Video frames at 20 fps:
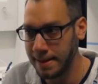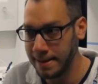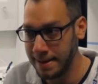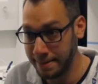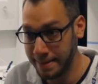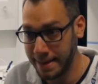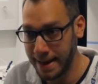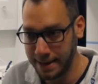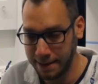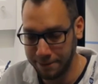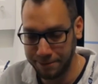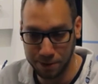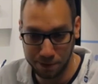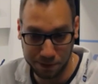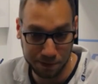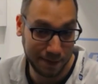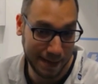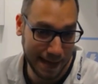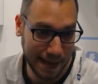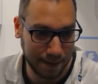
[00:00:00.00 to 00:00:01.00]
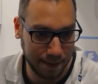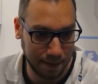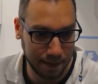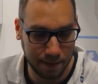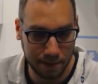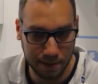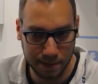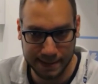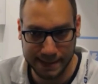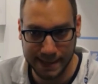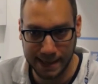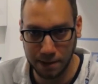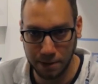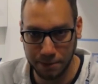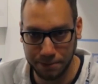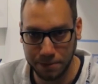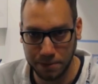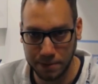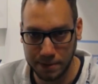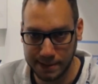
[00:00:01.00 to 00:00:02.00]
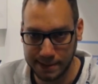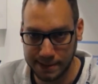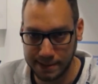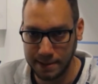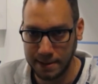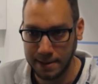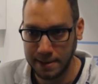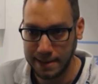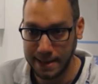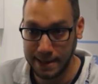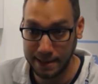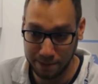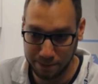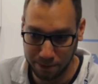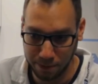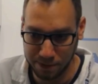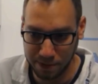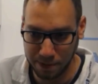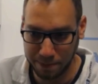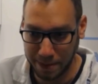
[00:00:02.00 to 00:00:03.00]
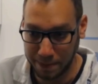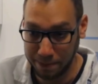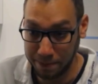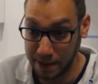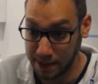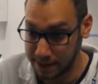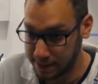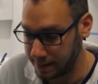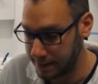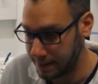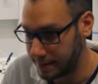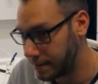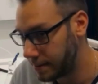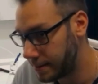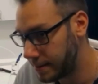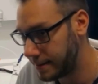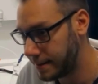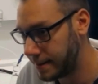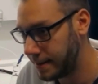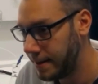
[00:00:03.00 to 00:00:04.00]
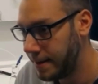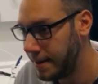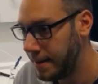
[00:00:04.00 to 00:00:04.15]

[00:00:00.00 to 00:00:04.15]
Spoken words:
And that if you do that, the cell, of course, and the water pump doesn't start.